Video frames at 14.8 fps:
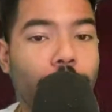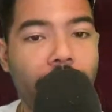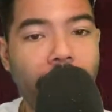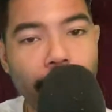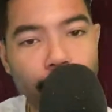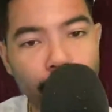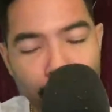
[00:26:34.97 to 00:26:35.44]

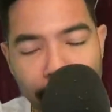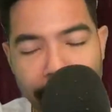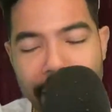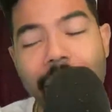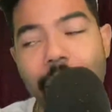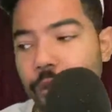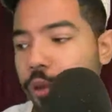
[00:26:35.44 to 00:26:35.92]
average,
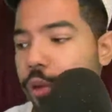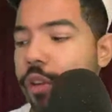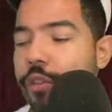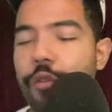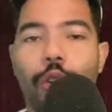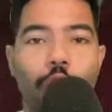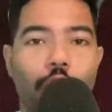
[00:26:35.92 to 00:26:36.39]

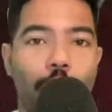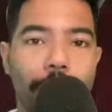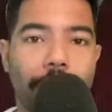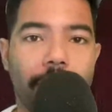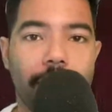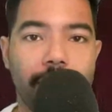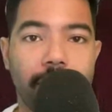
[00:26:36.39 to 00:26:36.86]
844
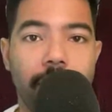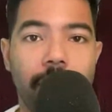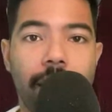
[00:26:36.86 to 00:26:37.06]
OPS.